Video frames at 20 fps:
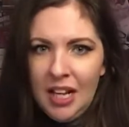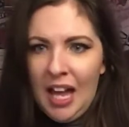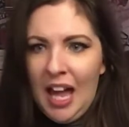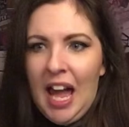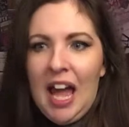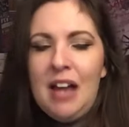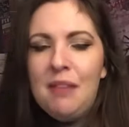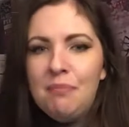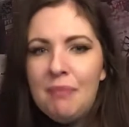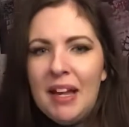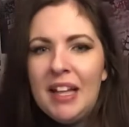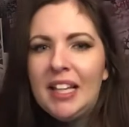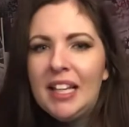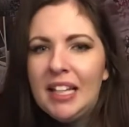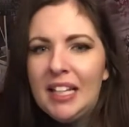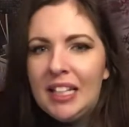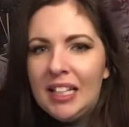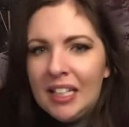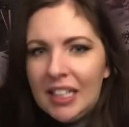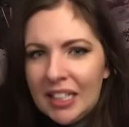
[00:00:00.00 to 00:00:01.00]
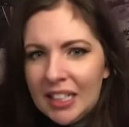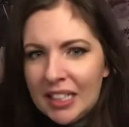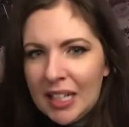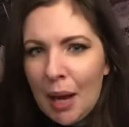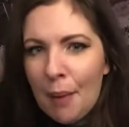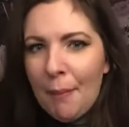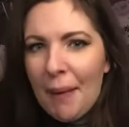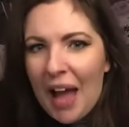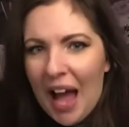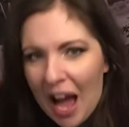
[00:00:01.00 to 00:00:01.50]
and make it
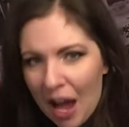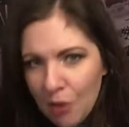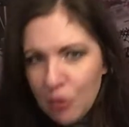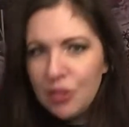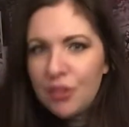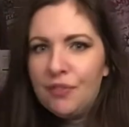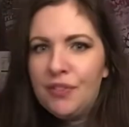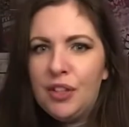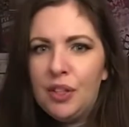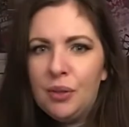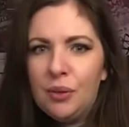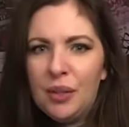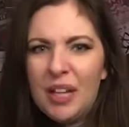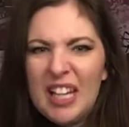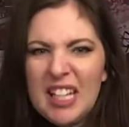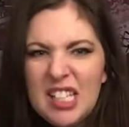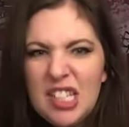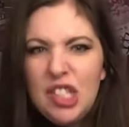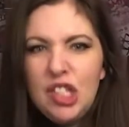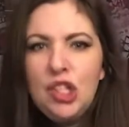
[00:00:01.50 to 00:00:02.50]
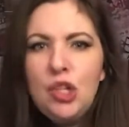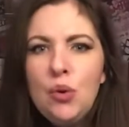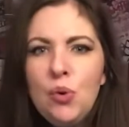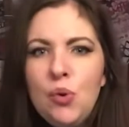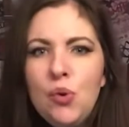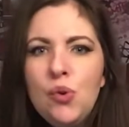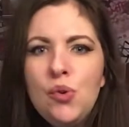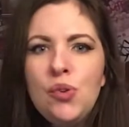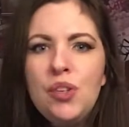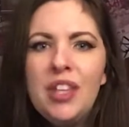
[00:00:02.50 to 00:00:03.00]
come out of you.
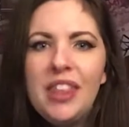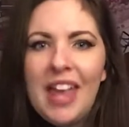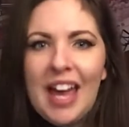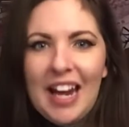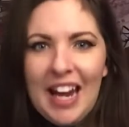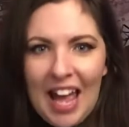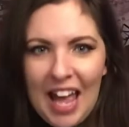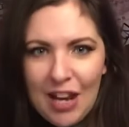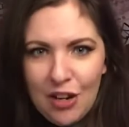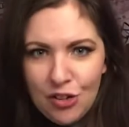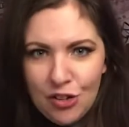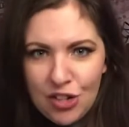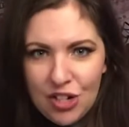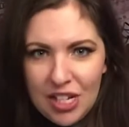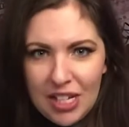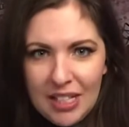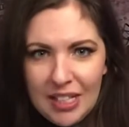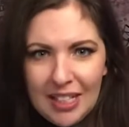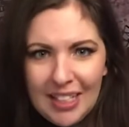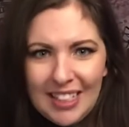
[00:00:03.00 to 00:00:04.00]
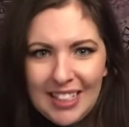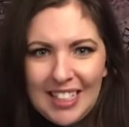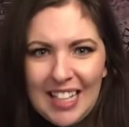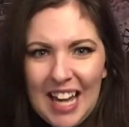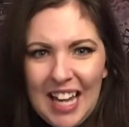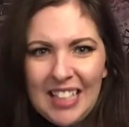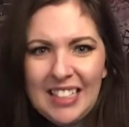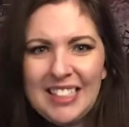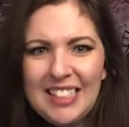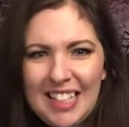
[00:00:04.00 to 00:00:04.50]
Exude that energy,
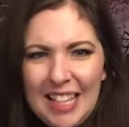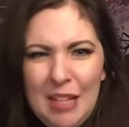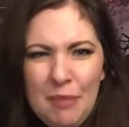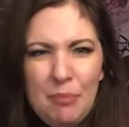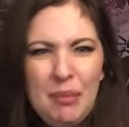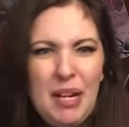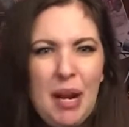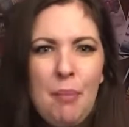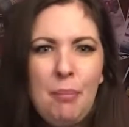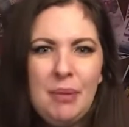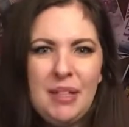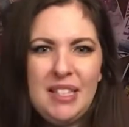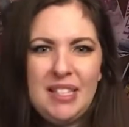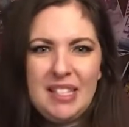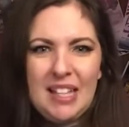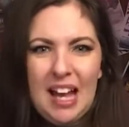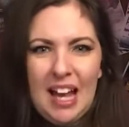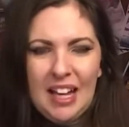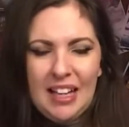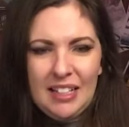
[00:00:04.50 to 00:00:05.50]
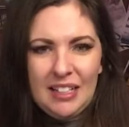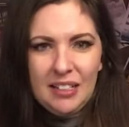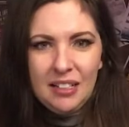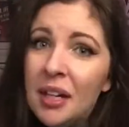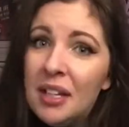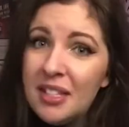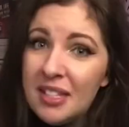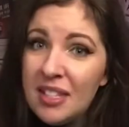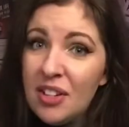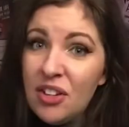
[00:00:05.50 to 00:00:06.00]
not keep it up inside.
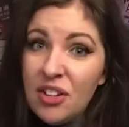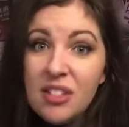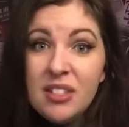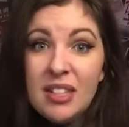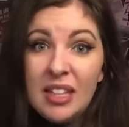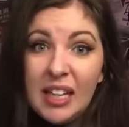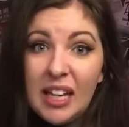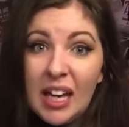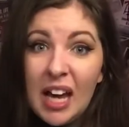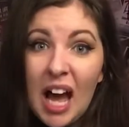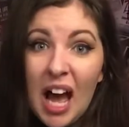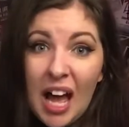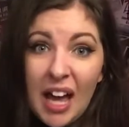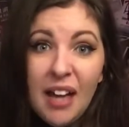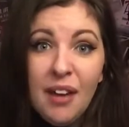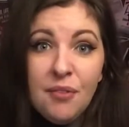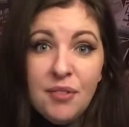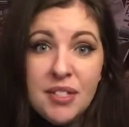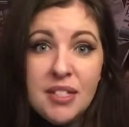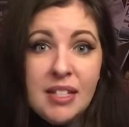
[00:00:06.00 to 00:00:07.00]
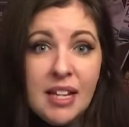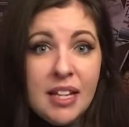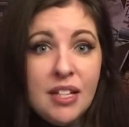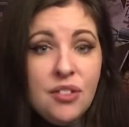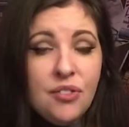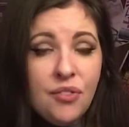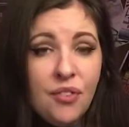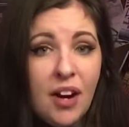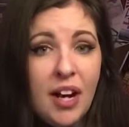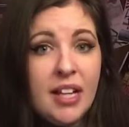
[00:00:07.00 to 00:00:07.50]
Seriously, I have stage
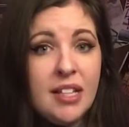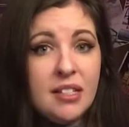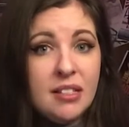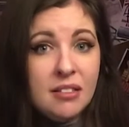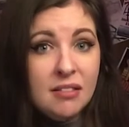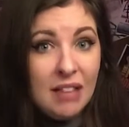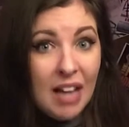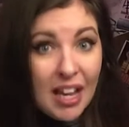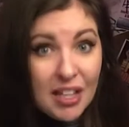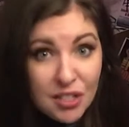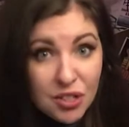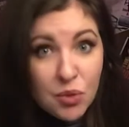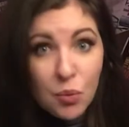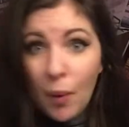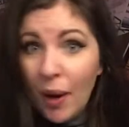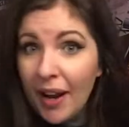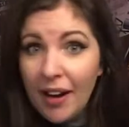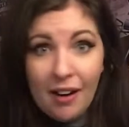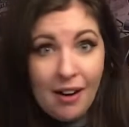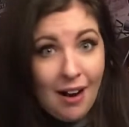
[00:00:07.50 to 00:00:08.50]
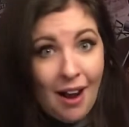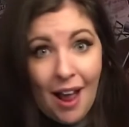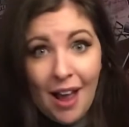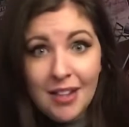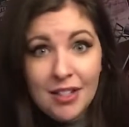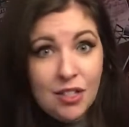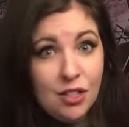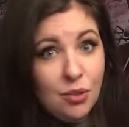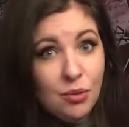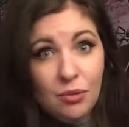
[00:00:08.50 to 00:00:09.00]
fright. I swear, I
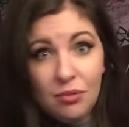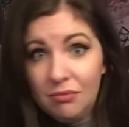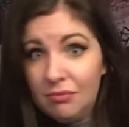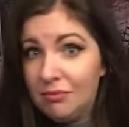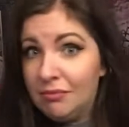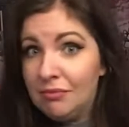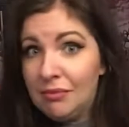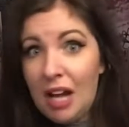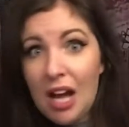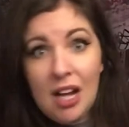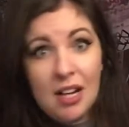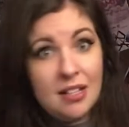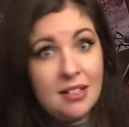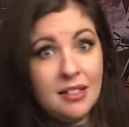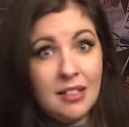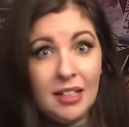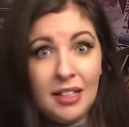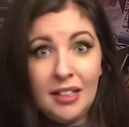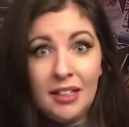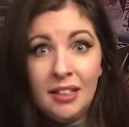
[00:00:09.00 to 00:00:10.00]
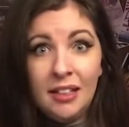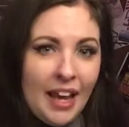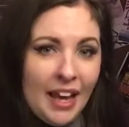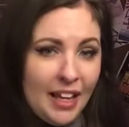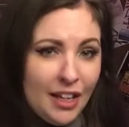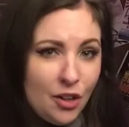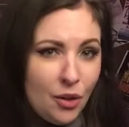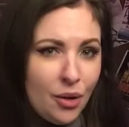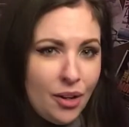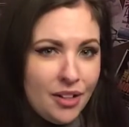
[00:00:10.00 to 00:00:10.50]
do. Honestly,
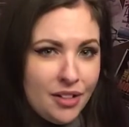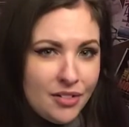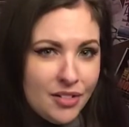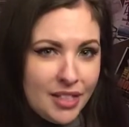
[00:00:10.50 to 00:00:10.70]
in order to